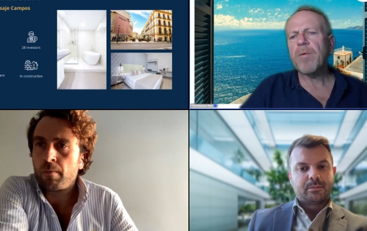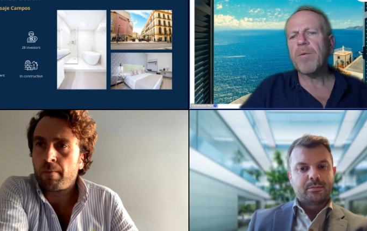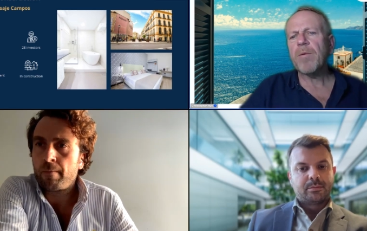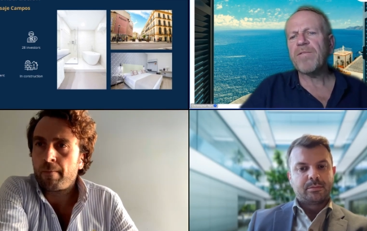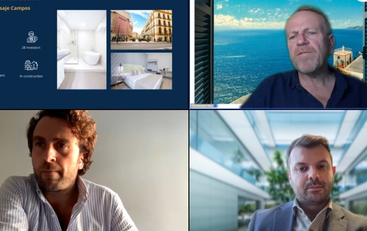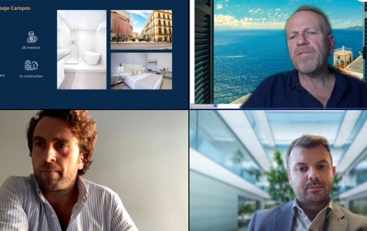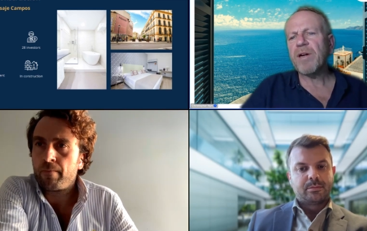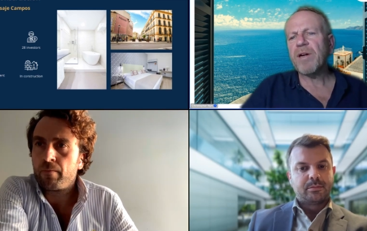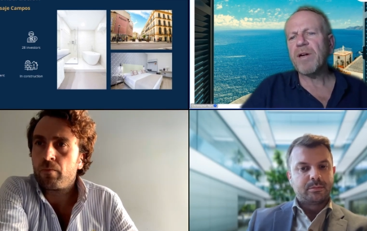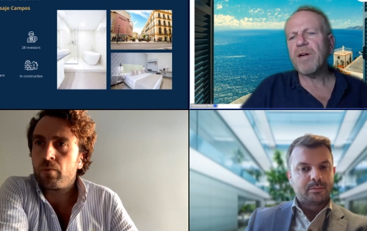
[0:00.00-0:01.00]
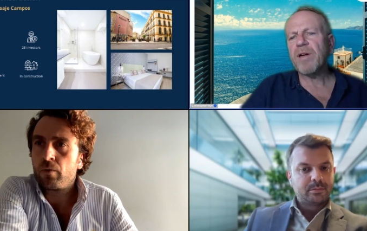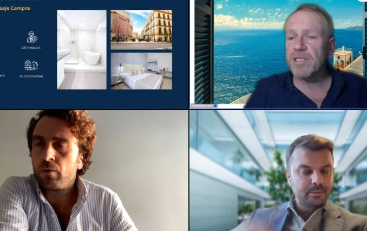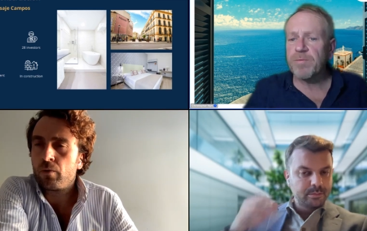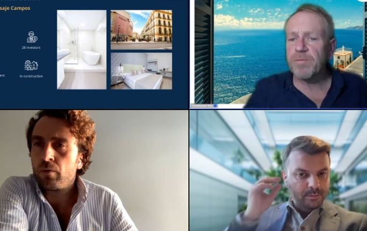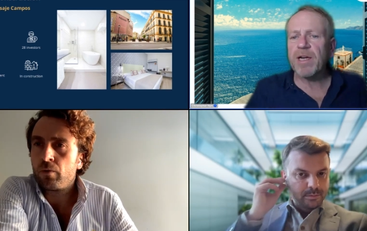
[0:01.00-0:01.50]
Speaker 1: and I are hoping to retire to
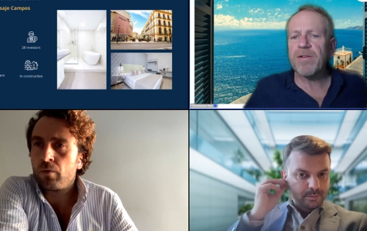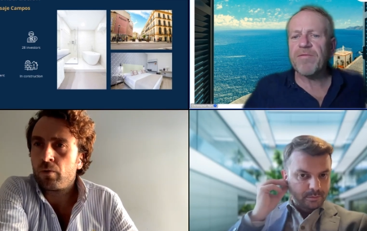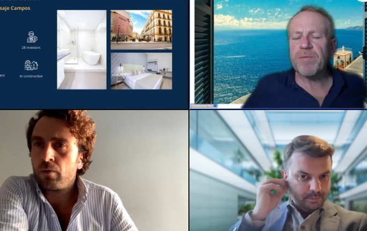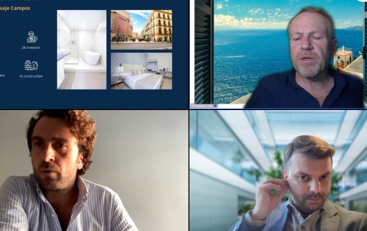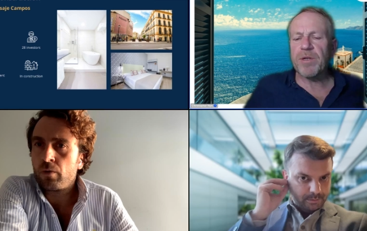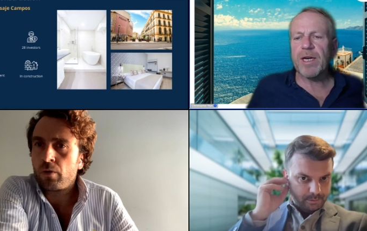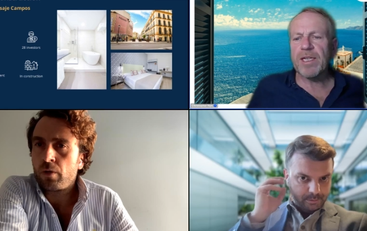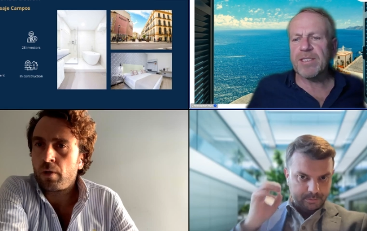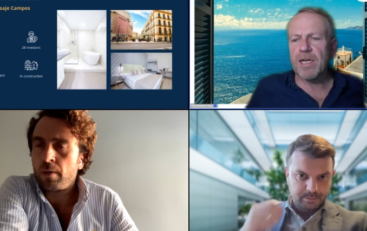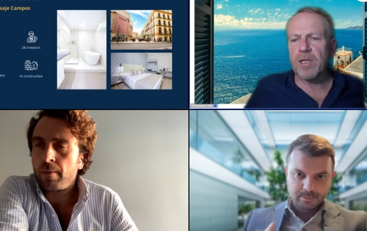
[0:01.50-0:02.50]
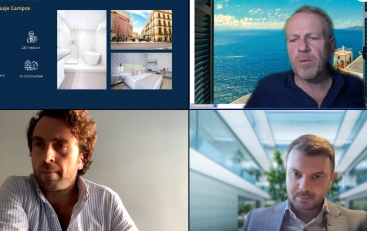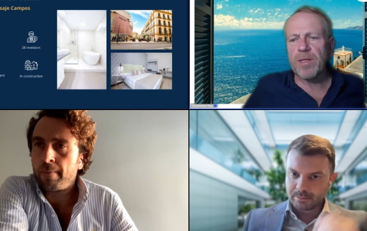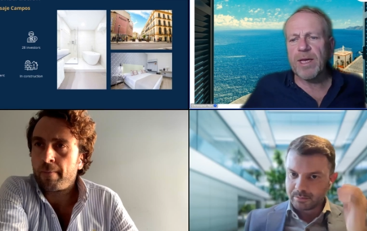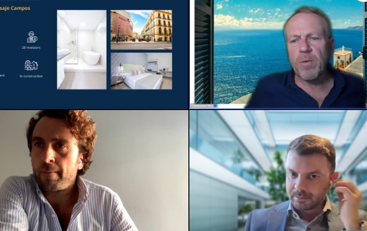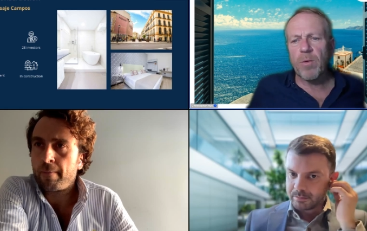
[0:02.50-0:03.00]
Spain from the UK together with
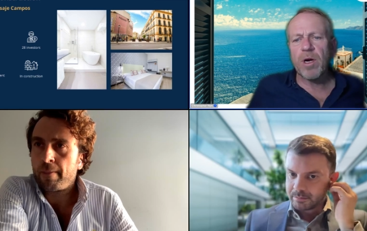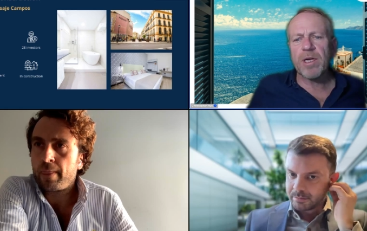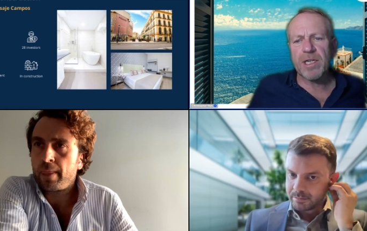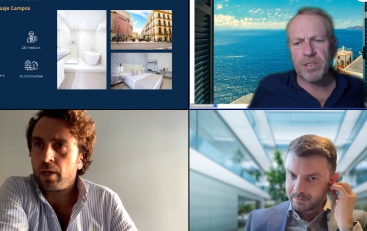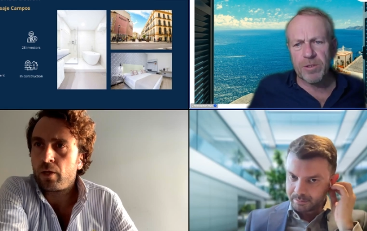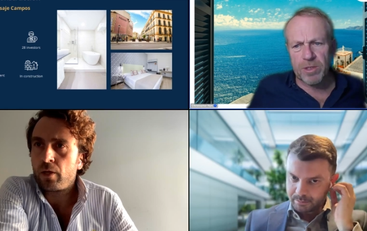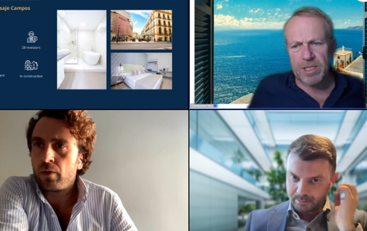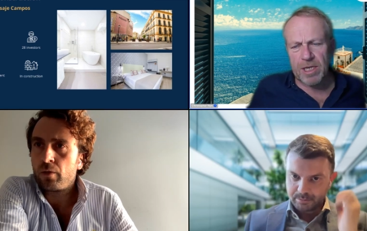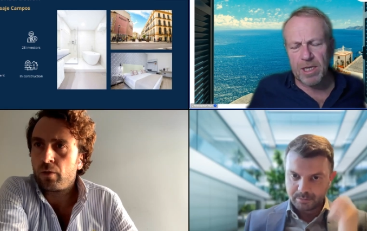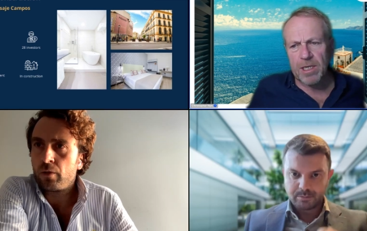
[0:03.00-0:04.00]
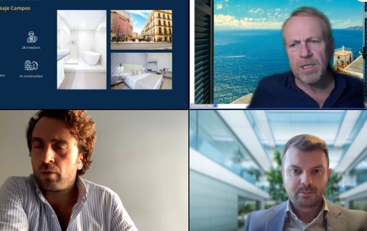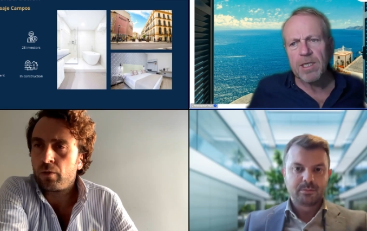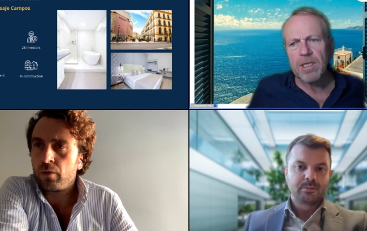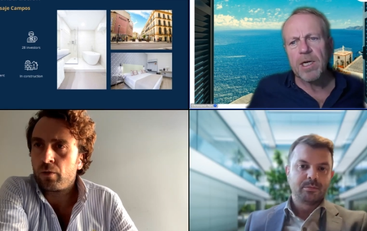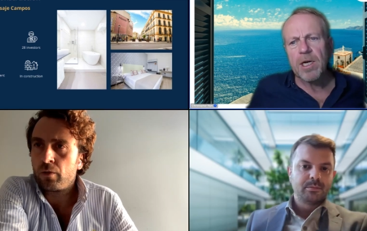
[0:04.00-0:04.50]
our working daughter.
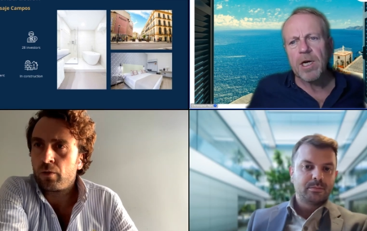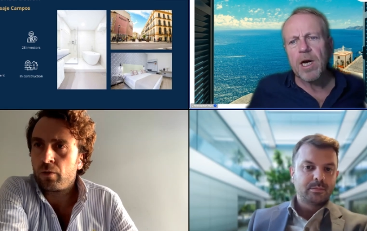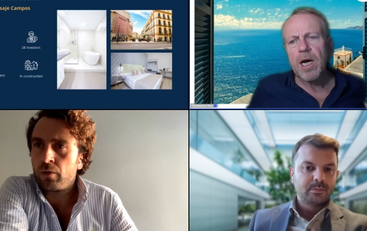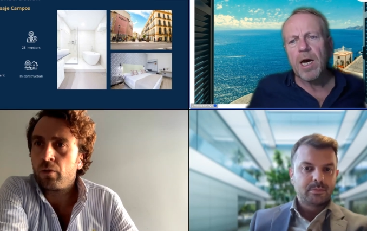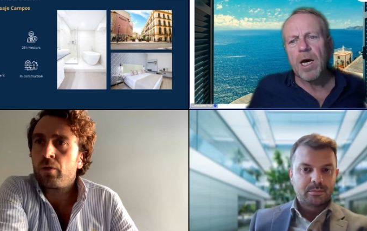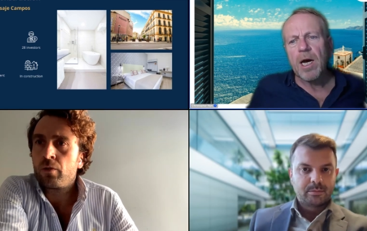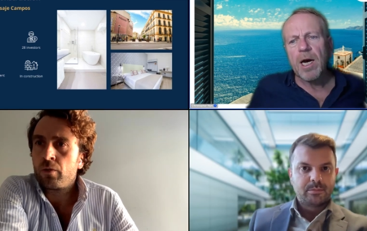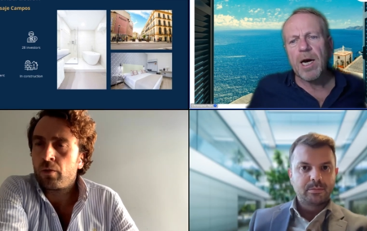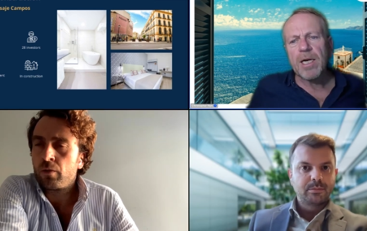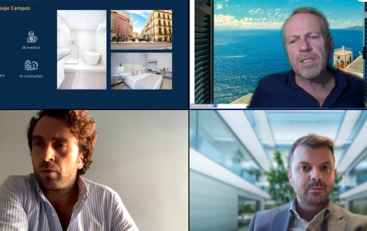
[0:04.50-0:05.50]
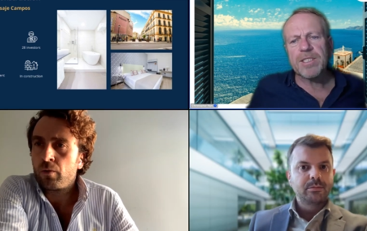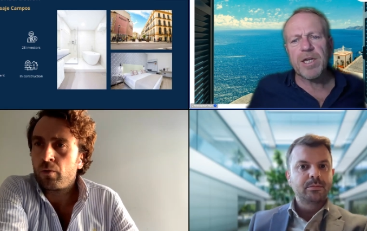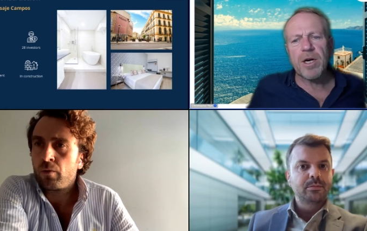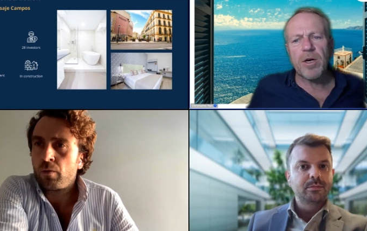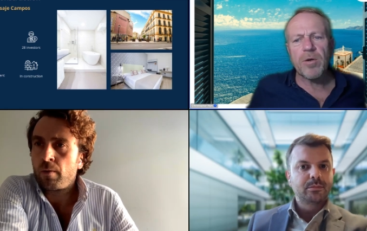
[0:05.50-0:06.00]
Uh,
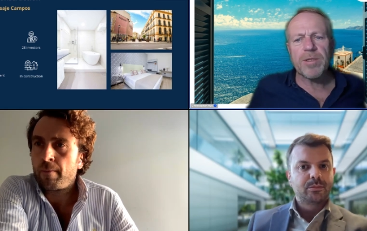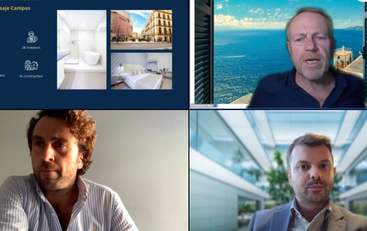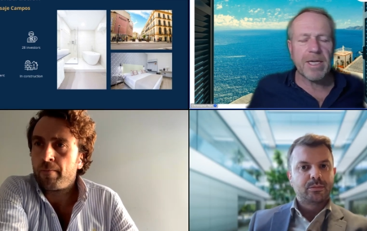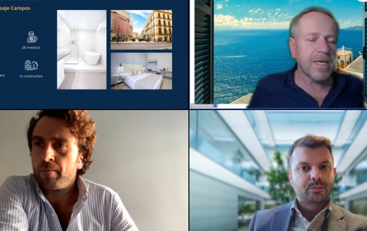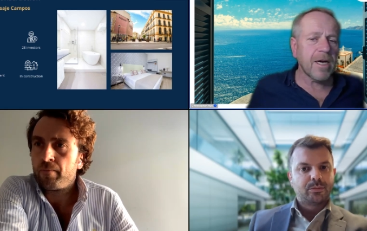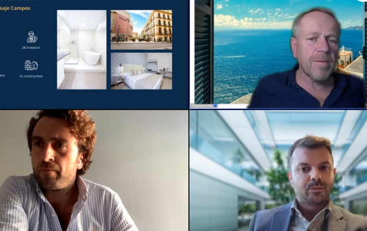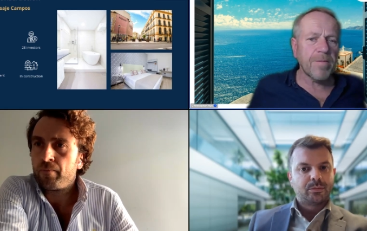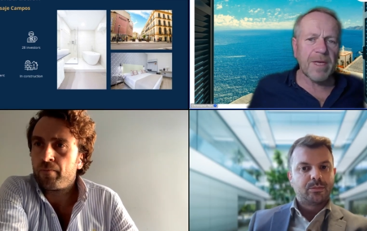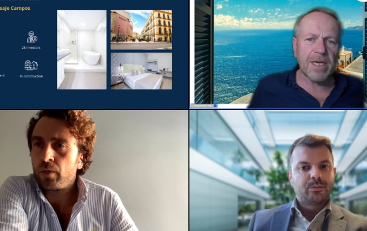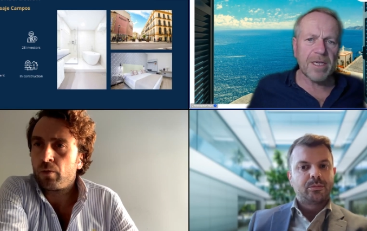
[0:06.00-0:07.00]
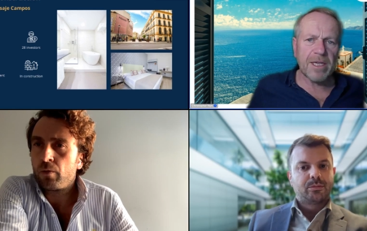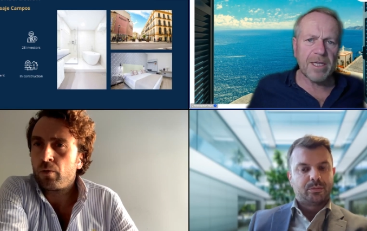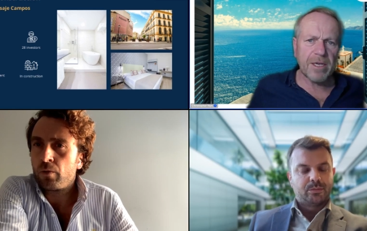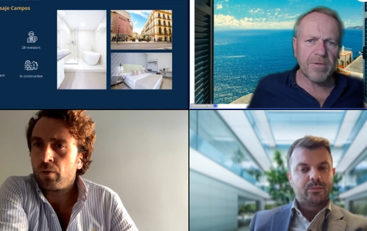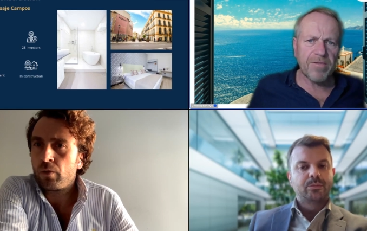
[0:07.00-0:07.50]
so they can come, they can get the
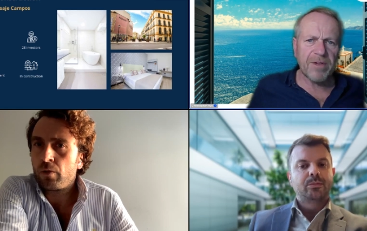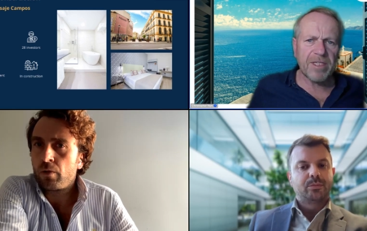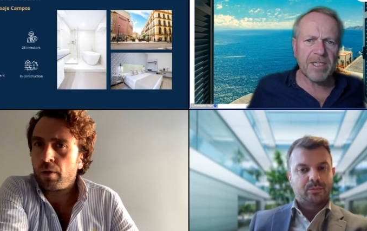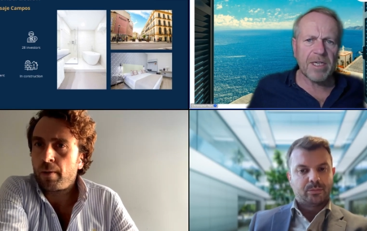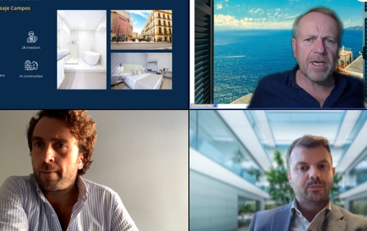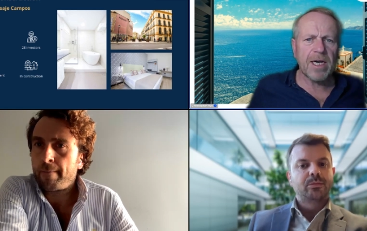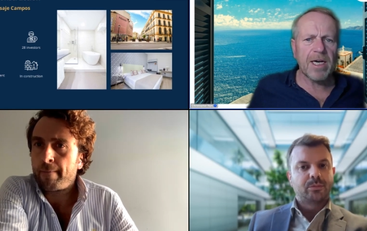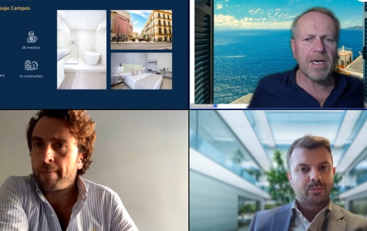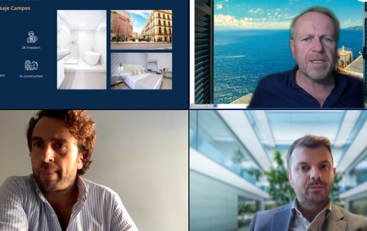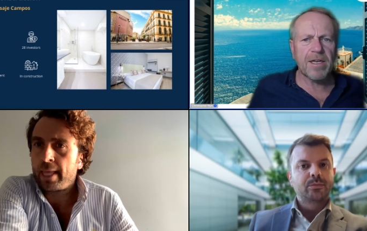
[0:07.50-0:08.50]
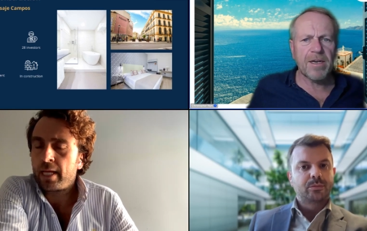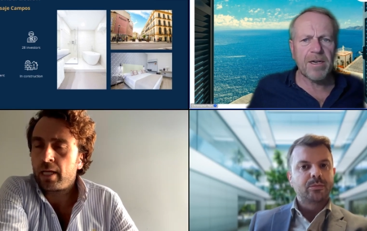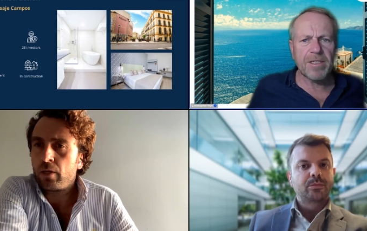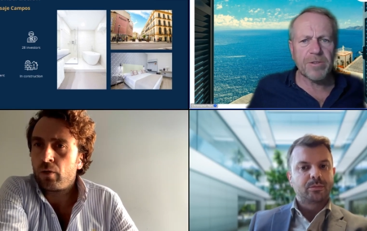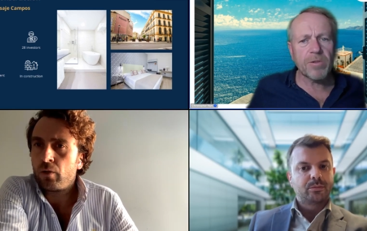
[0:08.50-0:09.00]
golden visa, and their
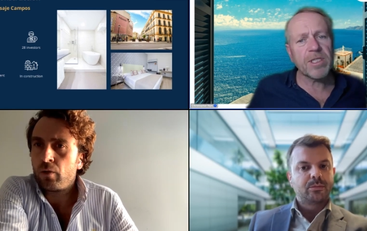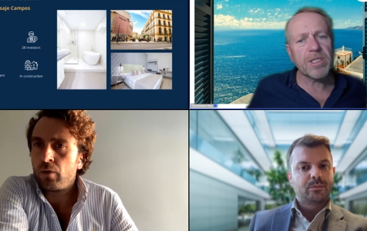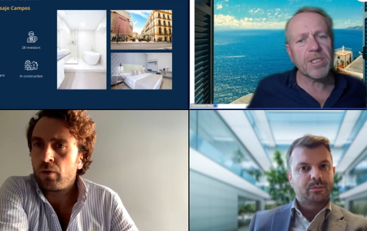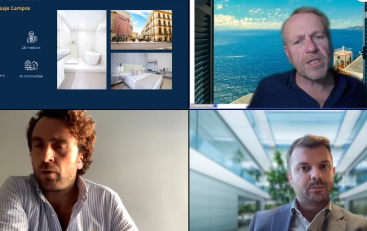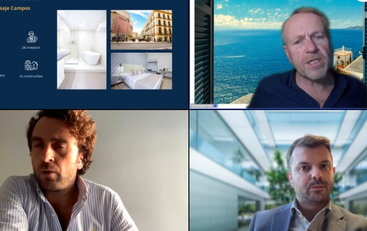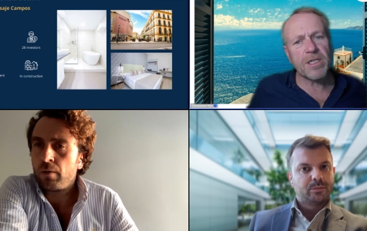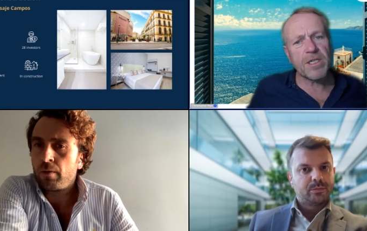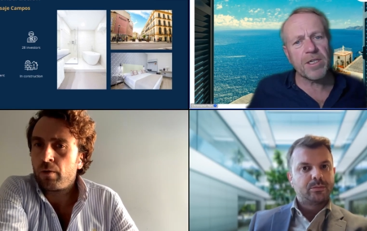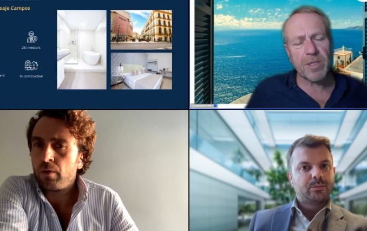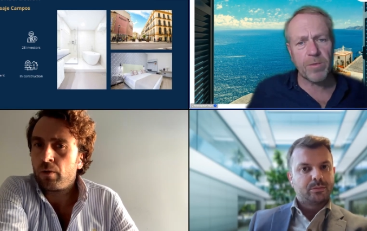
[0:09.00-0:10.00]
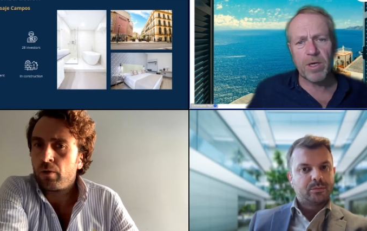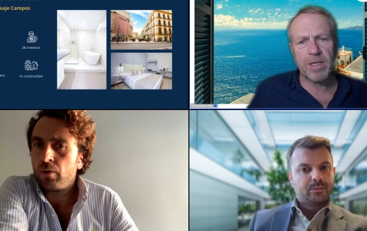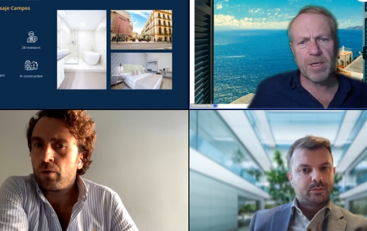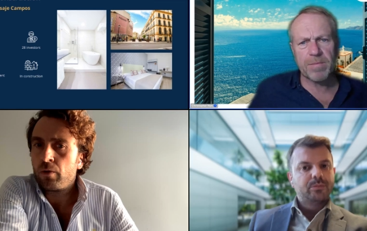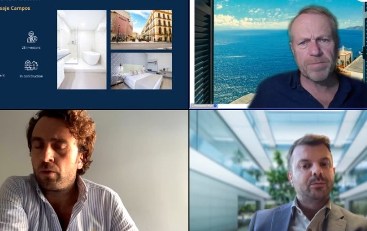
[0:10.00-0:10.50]
daughter can can work there.